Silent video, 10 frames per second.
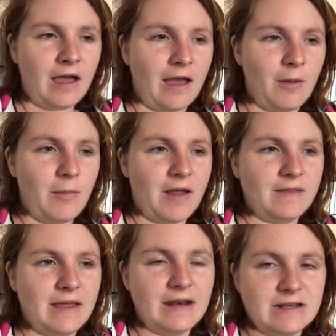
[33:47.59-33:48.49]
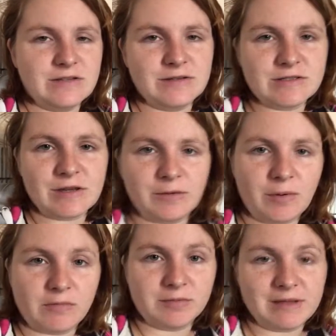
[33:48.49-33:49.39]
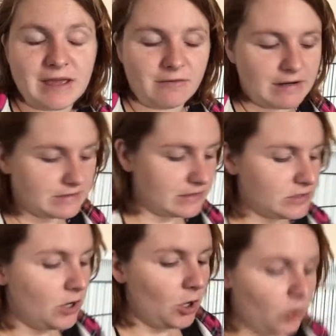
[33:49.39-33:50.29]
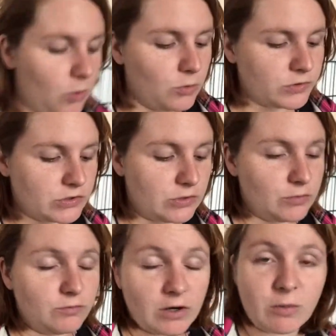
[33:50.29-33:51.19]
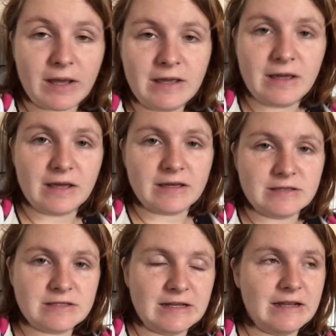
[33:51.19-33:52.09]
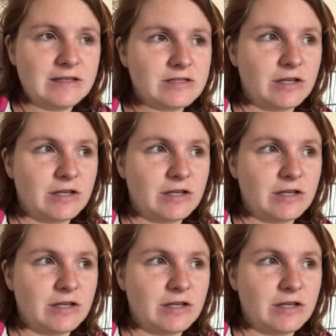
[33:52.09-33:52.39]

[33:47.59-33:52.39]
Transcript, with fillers: um, and then in doing so probably get arrested, or to run away and conceal it.